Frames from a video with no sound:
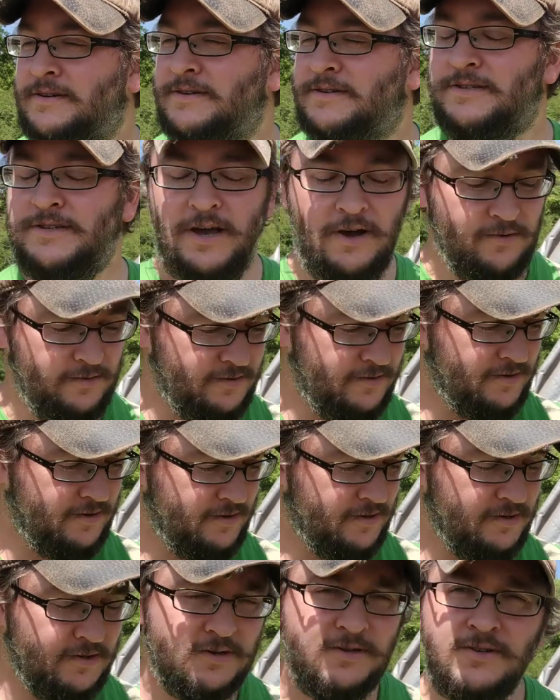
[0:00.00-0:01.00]
So,
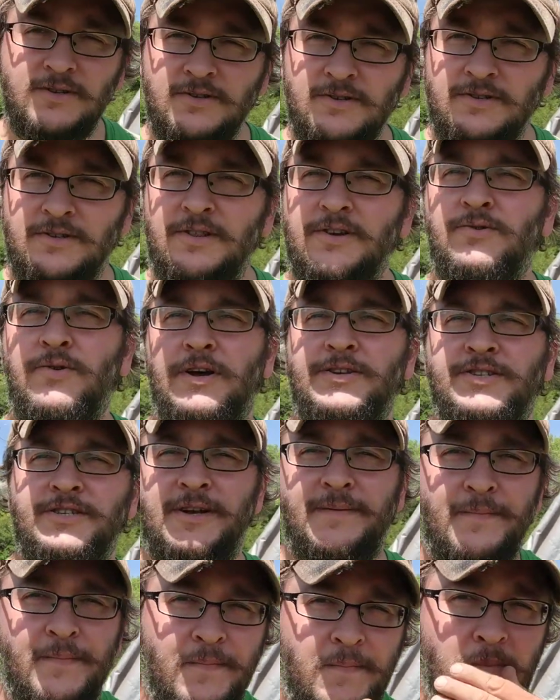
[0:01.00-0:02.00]
to the
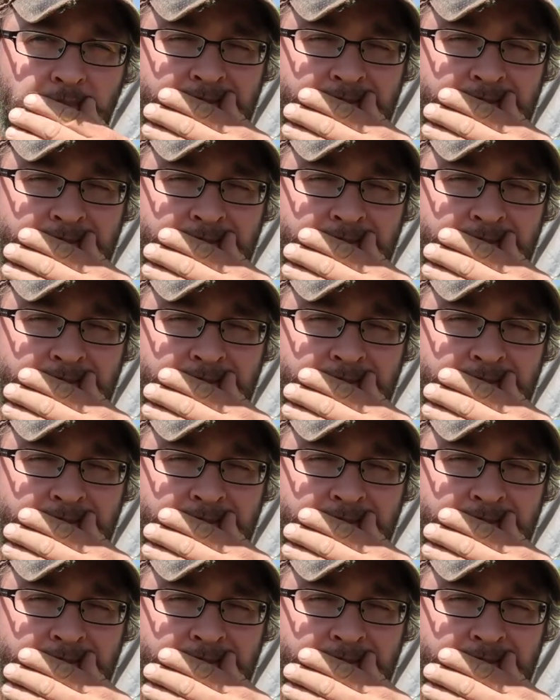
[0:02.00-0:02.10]
question,